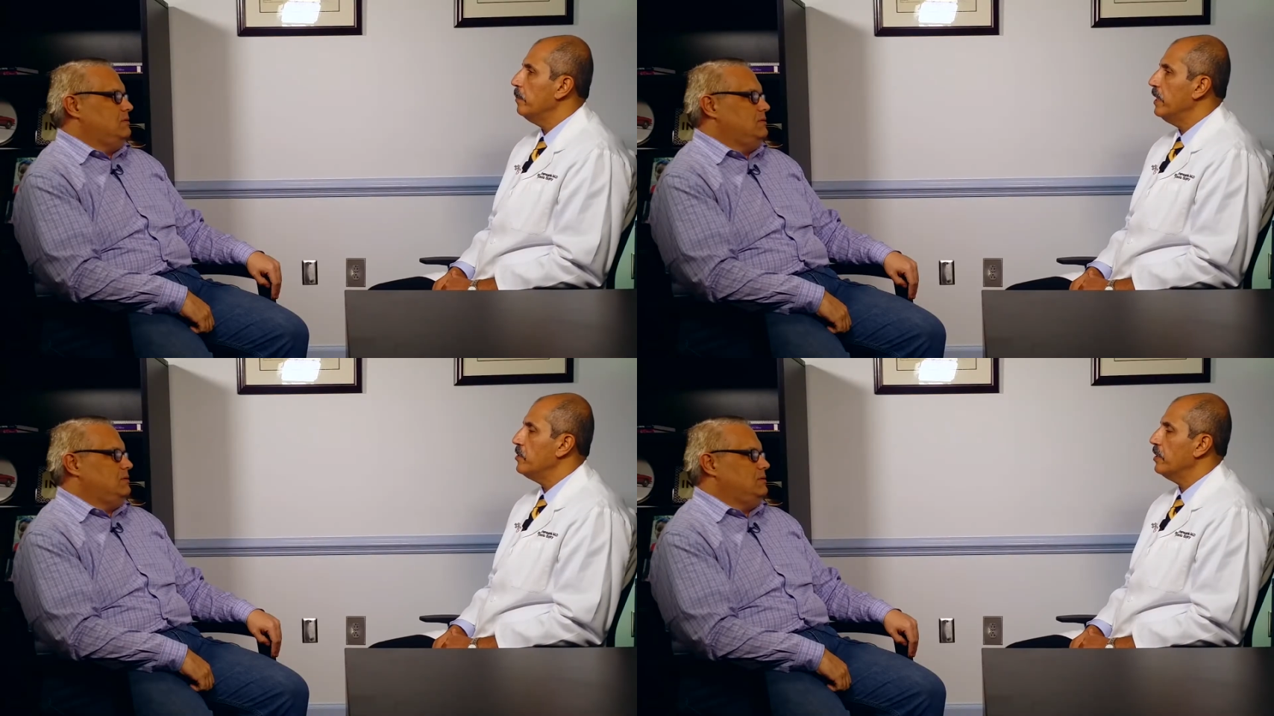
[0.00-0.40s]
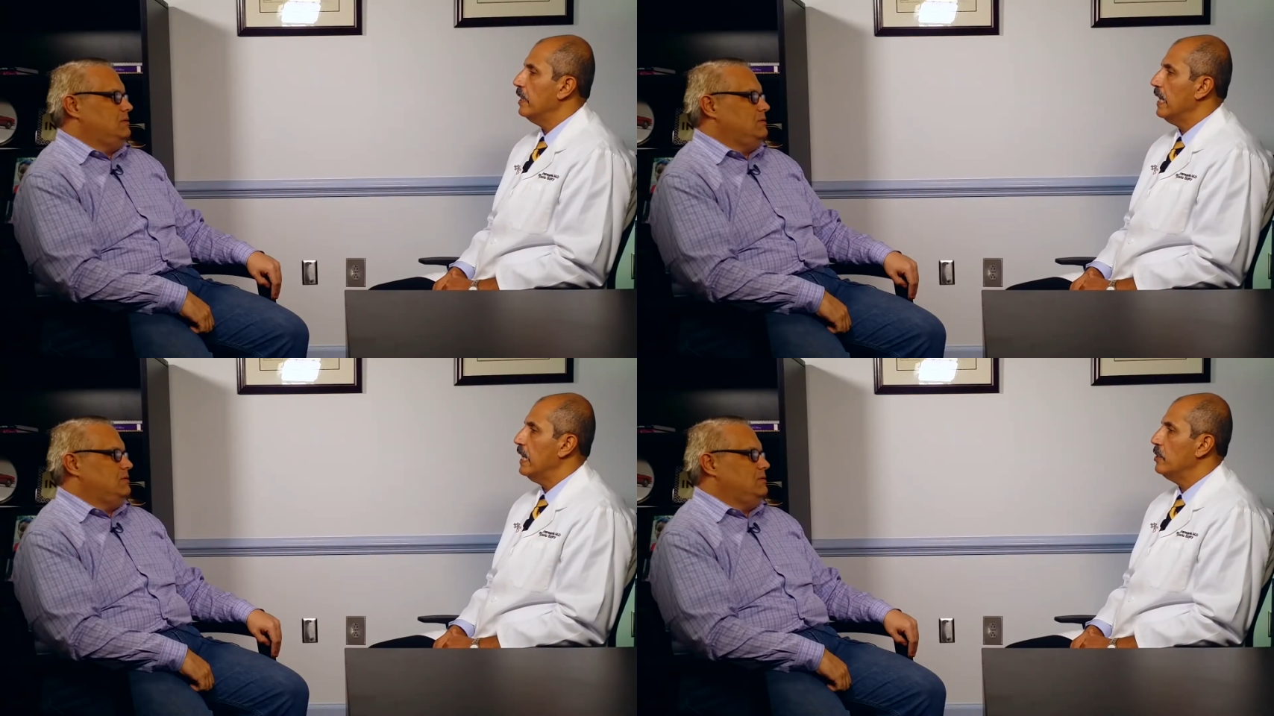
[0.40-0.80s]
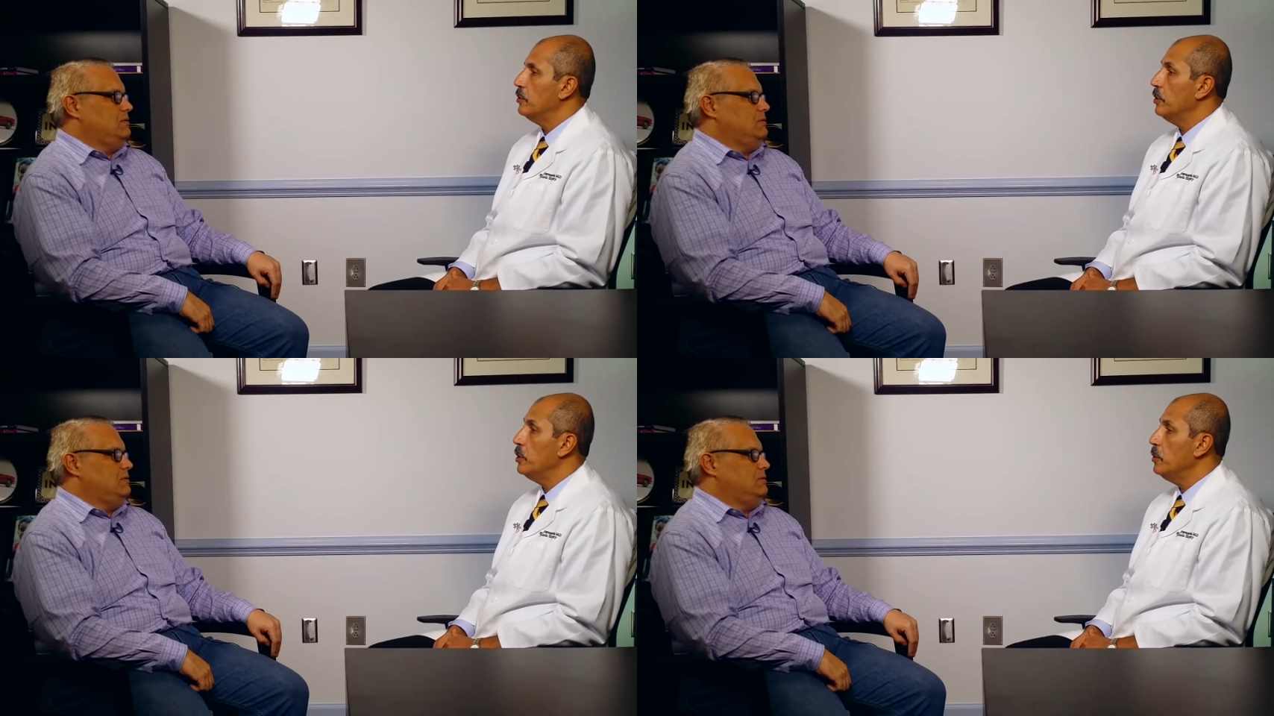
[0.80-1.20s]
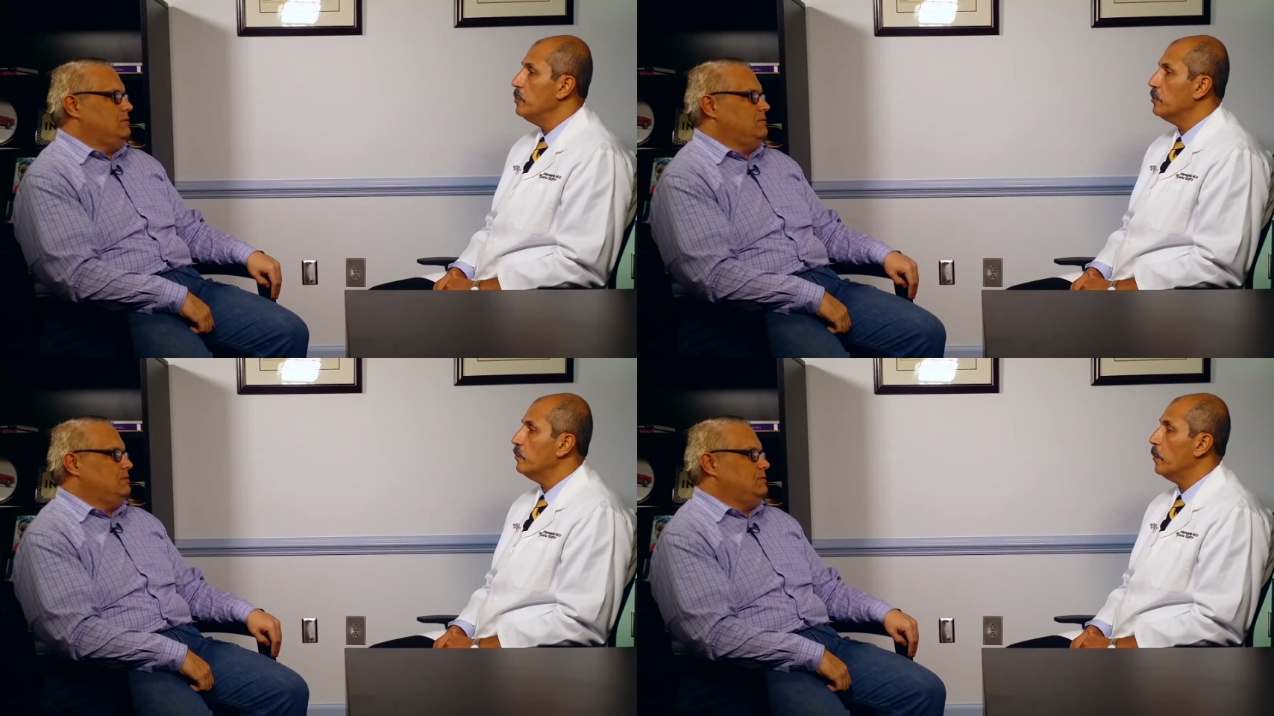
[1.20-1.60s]
Speaker 1: ablation is
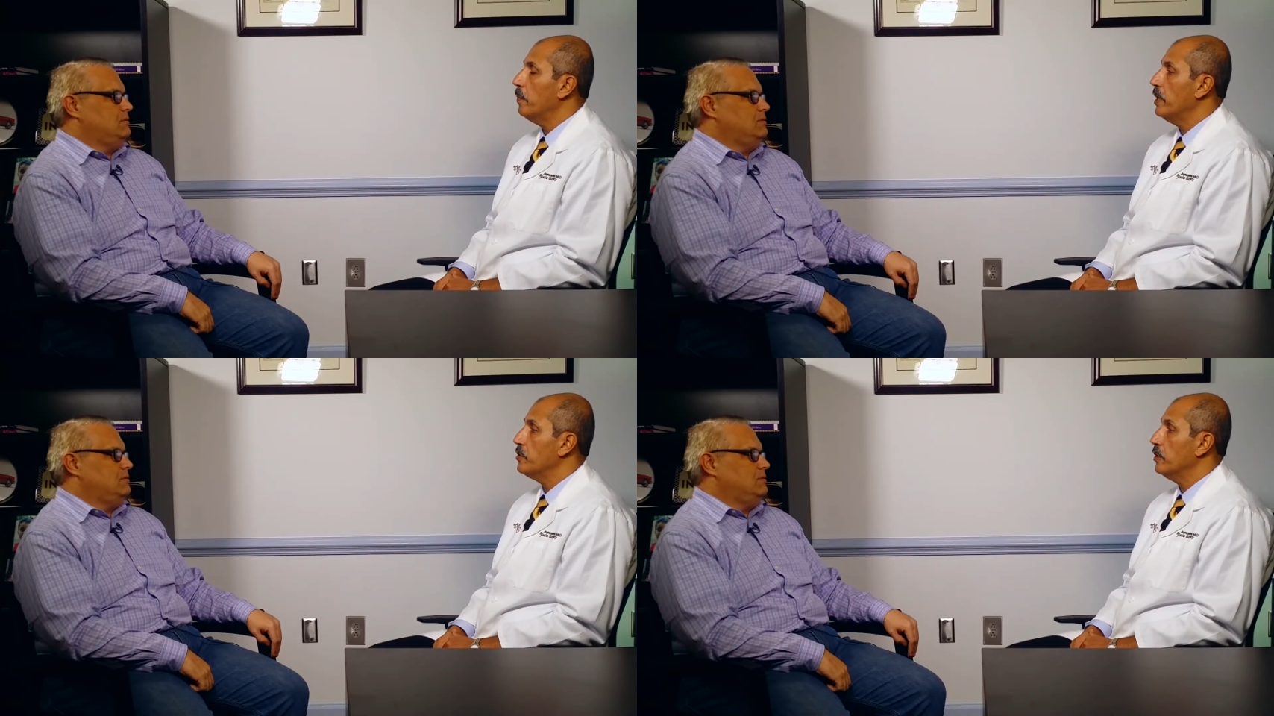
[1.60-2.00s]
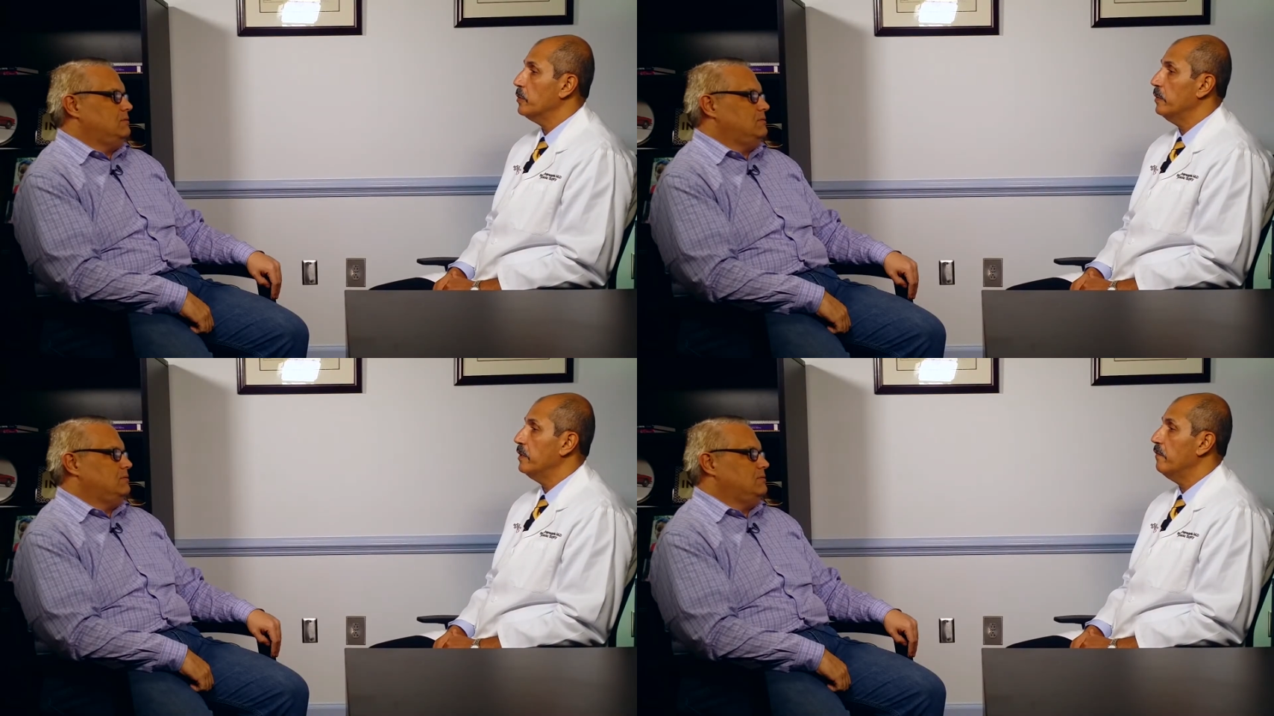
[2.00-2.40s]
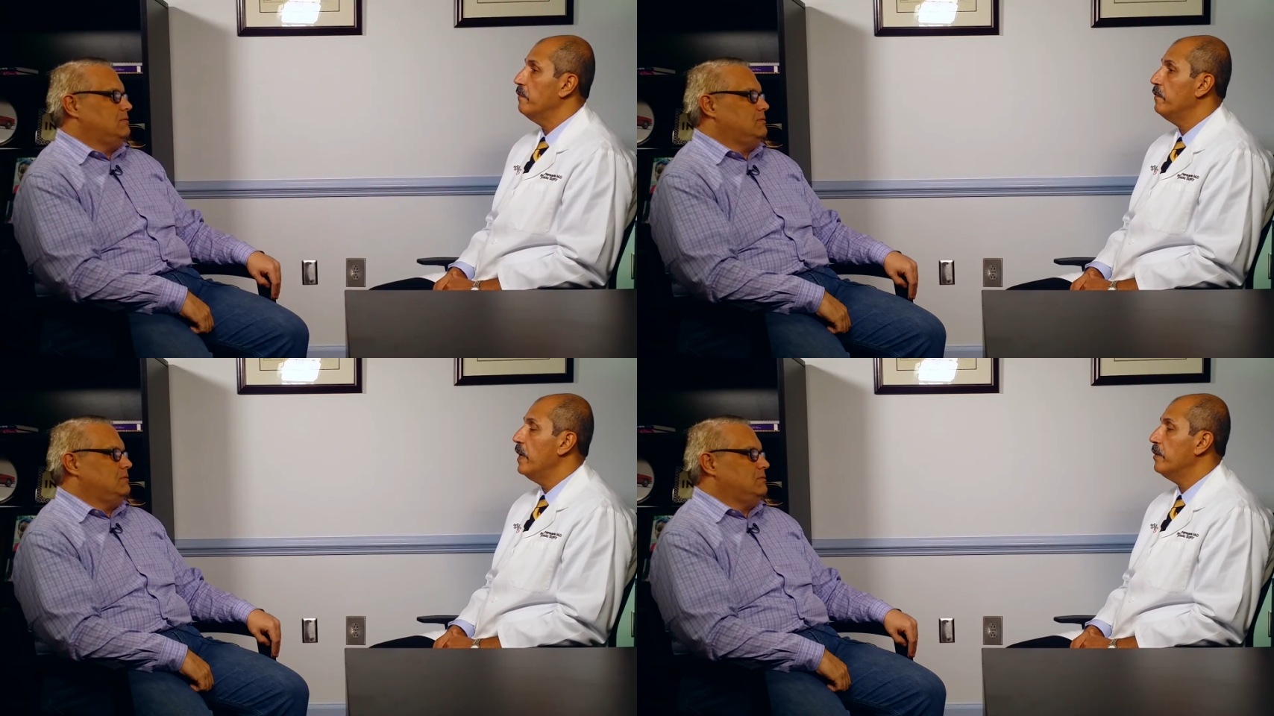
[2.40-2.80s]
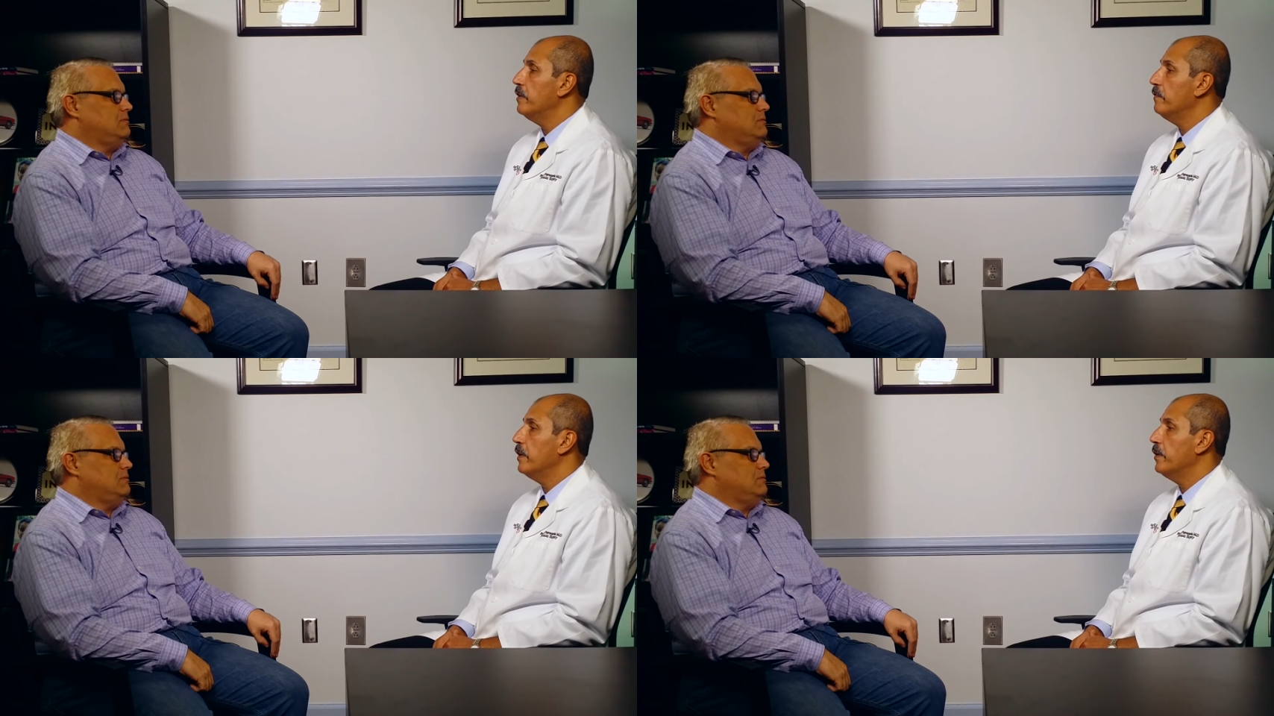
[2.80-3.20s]
used for patients with a
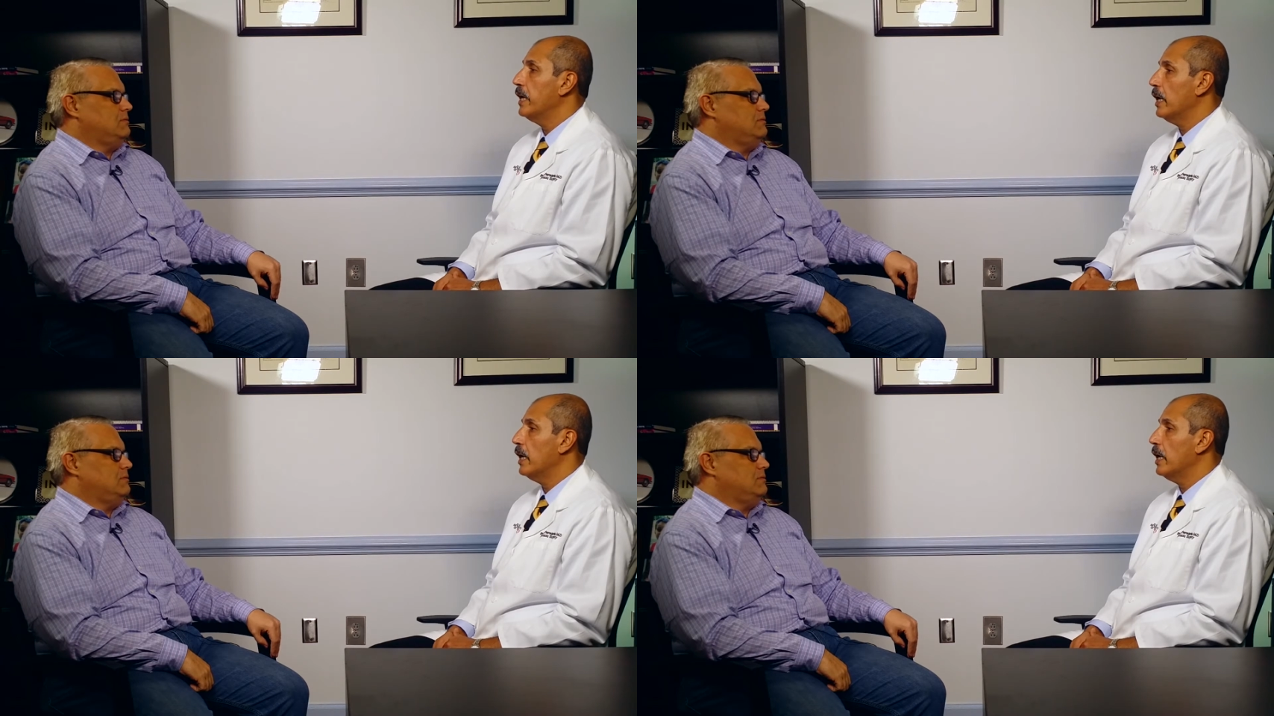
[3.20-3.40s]
very, very